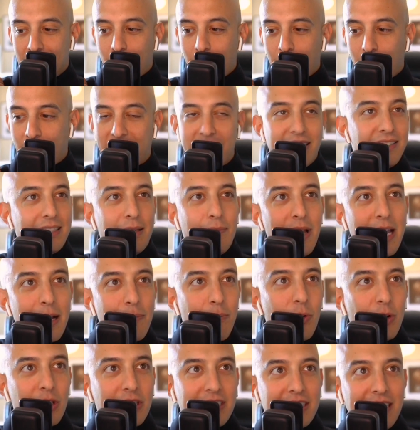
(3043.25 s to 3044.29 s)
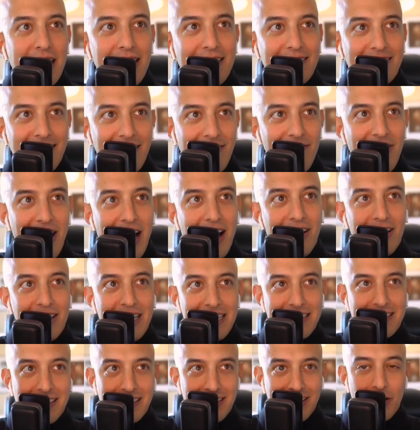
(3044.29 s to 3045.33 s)
because they make more sense, and it
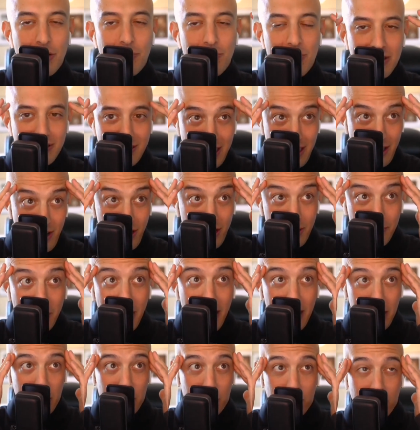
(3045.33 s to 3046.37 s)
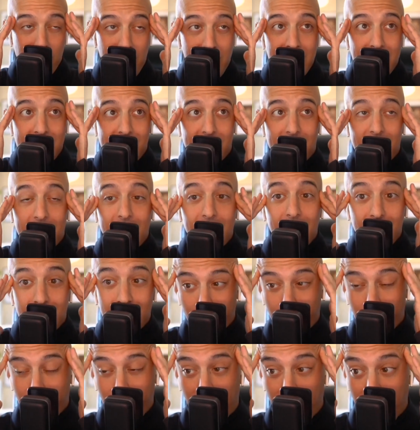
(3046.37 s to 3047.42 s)
validates a little bit. It's like, oh, I'm not crazy.
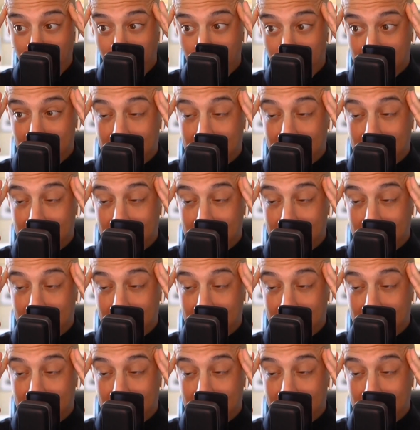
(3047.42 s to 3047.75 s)
Harris